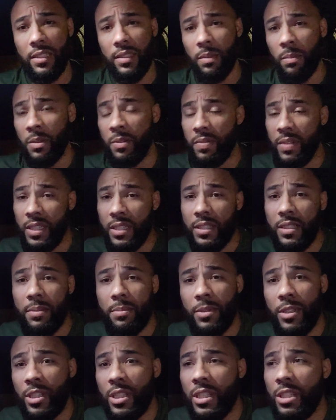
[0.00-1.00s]
Some of it is,
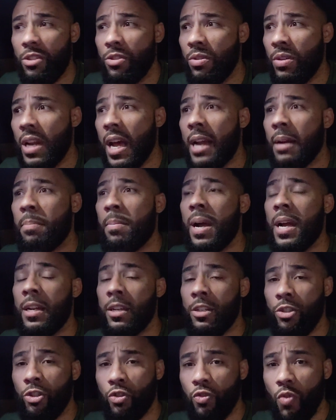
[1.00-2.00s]
you know, not in my
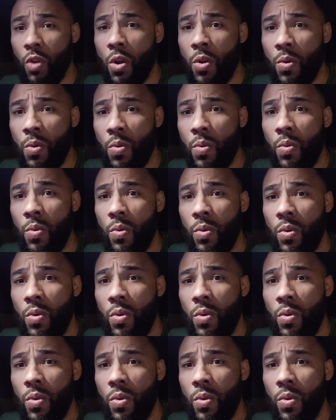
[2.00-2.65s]
control.